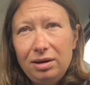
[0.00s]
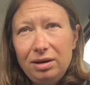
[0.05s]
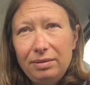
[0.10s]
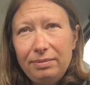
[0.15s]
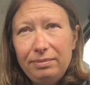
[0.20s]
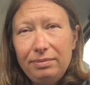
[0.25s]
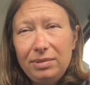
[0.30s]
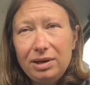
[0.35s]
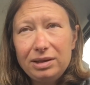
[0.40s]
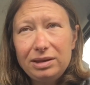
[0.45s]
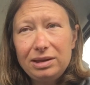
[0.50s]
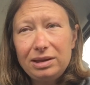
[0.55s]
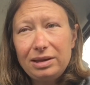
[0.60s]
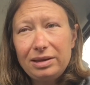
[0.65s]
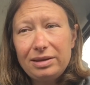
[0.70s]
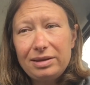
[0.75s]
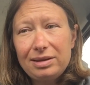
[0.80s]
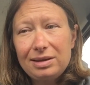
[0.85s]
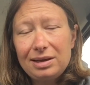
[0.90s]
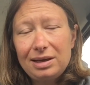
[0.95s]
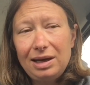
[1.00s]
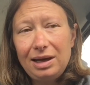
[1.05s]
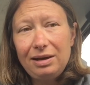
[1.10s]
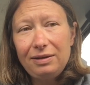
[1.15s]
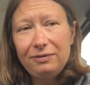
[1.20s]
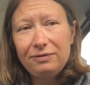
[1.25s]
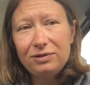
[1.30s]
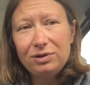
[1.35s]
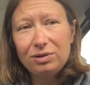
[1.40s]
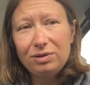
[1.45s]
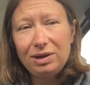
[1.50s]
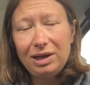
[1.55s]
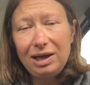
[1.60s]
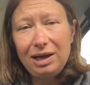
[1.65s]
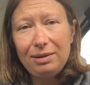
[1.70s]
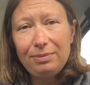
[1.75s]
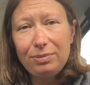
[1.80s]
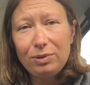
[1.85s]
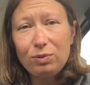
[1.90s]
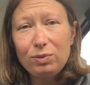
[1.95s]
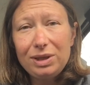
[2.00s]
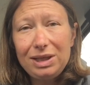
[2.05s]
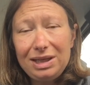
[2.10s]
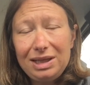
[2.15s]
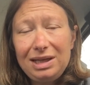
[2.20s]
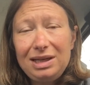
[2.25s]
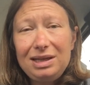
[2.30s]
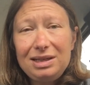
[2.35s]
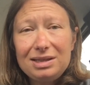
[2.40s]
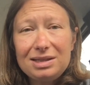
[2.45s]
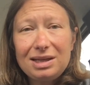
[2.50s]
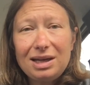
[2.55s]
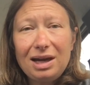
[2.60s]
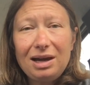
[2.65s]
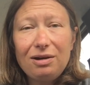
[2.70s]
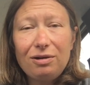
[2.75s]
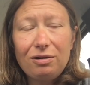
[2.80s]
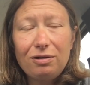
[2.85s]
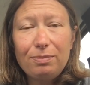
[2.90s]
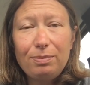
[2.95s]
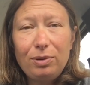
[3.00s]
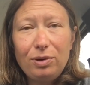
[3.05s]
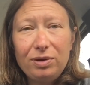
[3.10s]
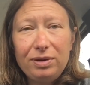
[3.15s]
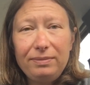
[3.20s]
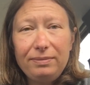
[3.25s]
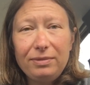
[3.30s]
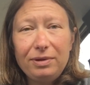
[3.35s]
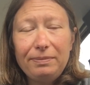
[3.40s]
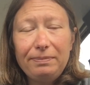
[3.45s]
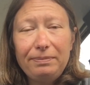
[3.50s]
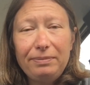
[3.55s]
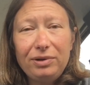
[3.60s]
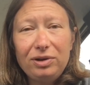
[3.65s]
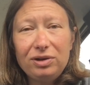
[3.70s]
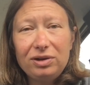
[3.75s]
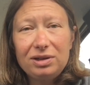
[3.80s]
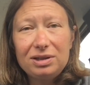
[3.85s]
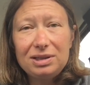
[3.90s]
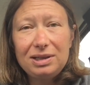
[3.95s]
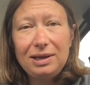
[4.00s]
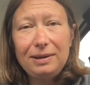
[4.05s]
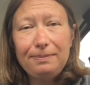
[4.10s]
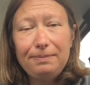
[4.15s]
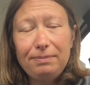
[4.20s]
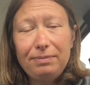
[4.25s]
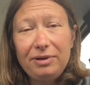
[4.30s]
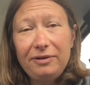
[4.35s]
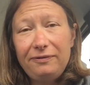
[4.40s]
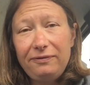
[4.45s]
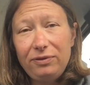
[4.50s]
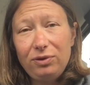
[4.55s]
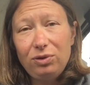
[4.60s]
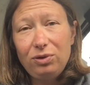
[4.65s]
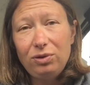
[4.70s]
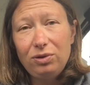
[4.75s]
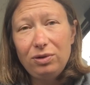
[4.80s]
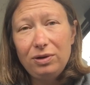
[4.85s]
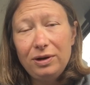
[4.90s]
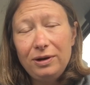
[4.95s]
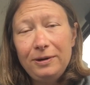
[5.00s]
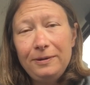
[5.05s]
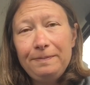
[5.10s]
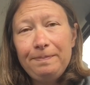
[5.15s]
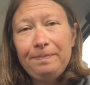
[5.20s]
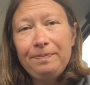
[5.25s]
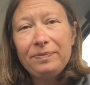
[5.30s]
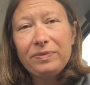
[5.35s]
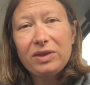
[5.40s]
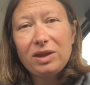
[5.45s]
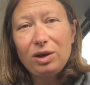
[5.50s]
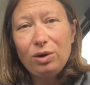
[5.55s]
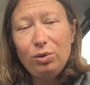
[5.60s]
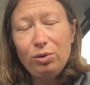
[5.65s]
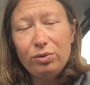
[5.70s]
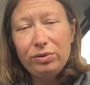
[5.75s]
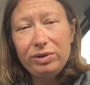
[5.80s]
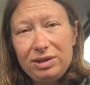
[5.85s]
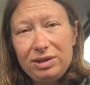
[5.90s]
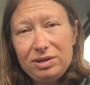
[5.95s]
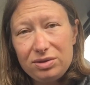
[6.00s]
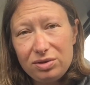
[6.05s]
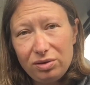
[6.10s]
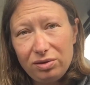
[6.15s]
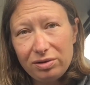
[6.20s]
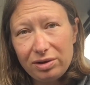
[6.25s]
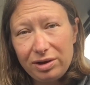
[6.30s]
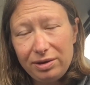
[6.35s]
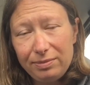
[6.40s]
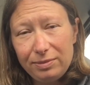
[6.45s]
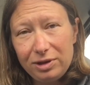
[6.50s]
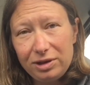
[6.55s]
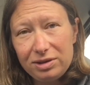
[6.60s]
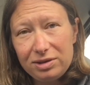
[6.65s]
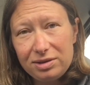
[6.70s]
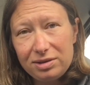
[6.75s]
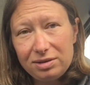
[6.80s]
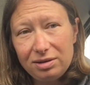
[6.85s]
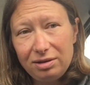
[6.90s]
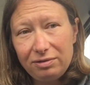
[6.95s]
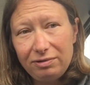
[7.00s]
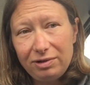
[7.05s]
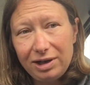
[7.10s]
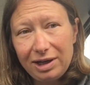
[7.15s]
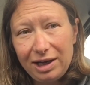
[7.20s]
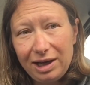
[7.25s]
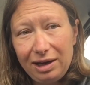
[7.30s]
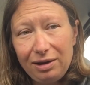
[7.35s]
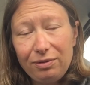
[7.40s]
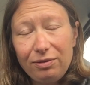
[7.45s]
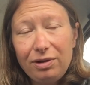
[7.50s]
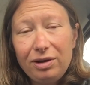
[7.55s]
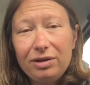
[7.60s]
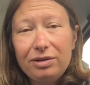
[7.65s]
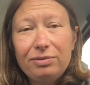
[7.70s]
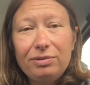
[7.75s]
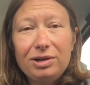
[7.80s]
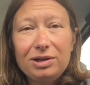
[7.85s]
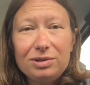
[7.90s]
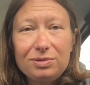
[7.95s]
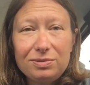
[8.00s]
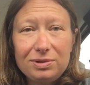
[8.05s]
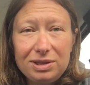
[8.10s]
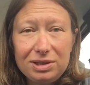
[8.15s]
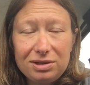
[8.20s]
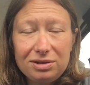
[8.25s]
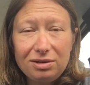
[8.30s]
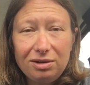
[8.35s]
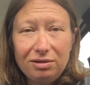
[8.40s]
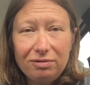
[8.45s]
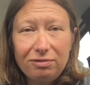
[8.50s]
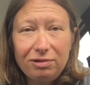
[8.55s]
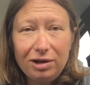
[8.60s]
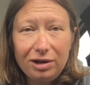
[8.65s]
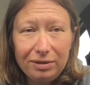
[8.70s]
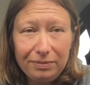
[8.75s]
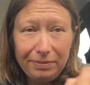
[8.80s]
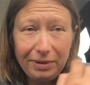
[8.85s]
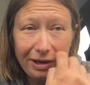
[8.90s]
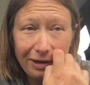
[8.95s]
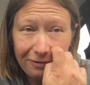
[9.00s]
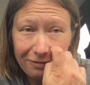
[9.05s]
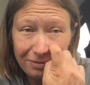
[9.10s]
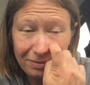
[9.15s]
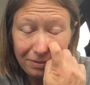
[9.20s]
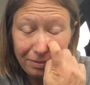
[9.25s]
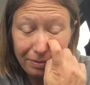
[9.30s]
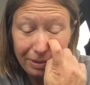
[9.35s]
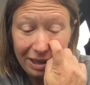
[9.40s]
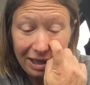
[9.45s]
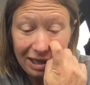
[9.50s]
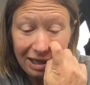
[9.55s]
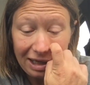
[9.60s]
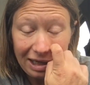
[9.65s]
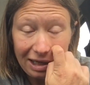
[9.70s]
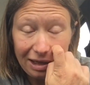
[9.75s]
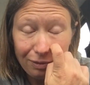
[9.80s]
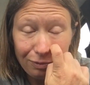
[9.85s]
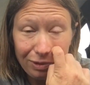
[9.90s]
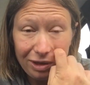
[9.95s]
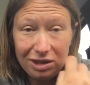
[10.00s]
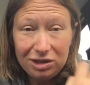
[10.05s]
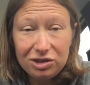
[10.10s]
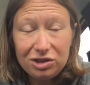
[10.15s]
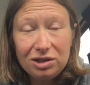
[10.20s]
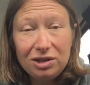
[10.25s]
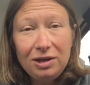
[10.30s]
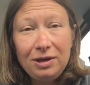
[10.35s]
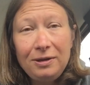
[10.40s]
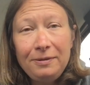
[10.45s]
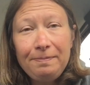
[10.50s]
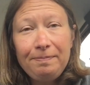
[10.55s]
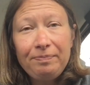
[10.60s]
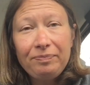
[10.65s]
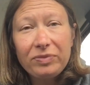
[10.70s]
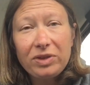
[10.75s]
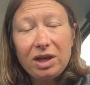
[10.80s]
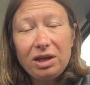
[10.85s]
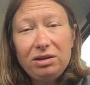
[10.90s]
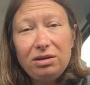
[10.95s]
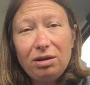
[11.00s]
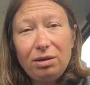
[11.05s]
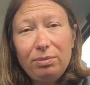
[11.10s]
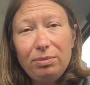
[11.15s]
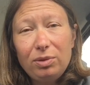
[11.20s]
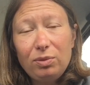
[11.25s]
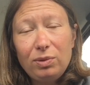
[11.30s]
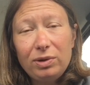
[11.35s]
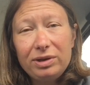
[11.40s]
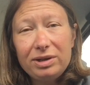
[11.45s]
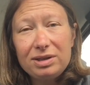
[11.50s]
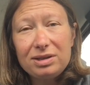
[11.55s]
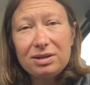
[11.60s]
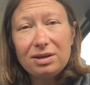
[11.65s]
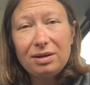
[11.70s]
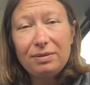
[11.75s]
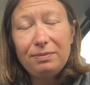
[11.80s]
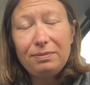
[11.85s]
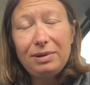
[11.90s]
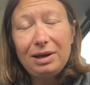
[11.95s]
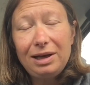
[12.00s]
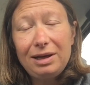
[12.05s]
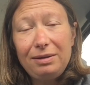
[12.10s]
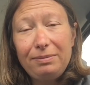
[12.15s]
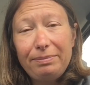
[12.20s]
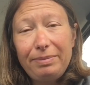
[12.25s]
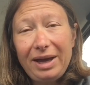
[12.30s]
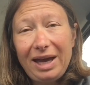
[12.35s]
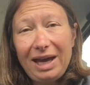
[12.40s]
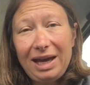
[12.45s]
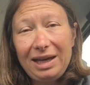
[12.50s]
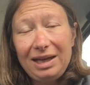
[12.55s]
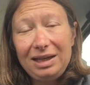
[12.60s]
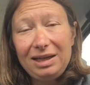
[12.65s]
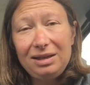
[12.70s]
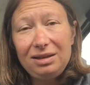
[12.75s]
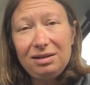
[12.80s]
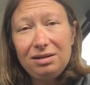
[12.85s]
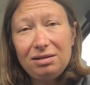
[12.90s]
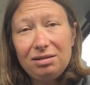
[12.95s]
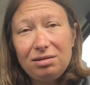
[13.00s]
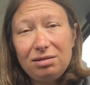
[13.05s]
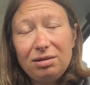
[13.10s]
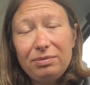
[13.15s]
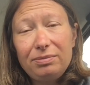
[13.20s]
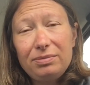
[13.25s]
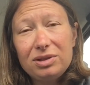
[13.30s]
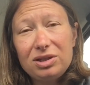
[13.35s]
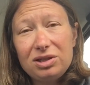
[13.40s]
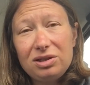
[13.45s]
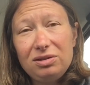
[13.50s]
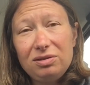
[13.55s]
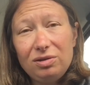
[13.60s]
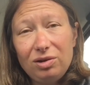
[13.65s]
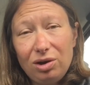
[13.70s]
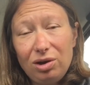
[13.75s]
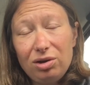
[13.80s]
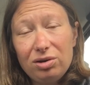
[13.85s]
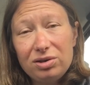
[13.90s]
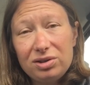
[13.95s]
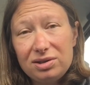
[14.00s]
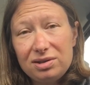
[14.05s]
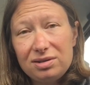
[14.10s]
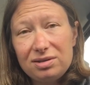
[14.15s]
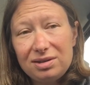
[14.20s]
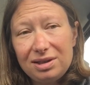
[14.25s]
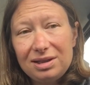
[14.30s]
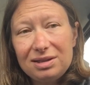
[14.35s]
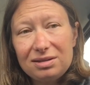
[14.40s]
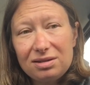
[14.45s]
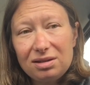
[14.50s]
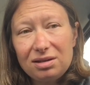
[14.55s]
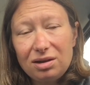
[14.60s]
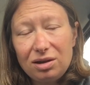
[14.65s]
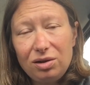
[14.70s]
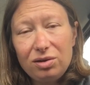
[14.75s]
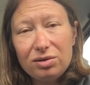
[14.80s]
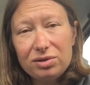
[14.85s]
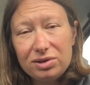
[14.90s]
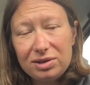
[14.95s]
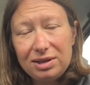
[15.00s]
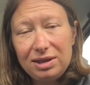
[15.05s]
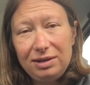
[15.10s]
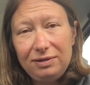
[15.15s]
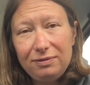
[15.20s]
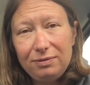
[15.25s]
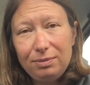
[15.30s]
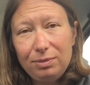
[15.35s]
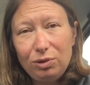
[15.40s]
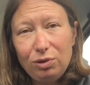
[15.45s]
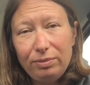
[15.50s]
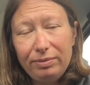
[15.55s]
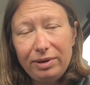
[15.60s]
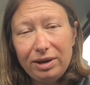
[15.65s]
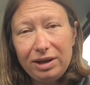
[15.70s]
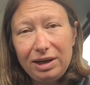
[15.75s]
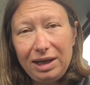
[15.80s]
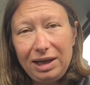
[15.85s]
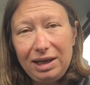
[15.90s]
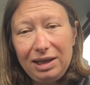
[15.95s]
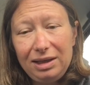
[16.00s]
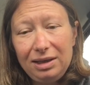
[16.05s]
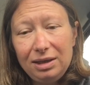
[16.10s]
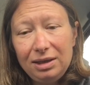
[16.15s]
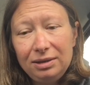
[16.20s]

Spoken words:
month left on it, but we need to get our appointment booked in before all documents start running out, otherwise we start right back from the beginning, which number one is a complete pain, number two is going to cost even more money,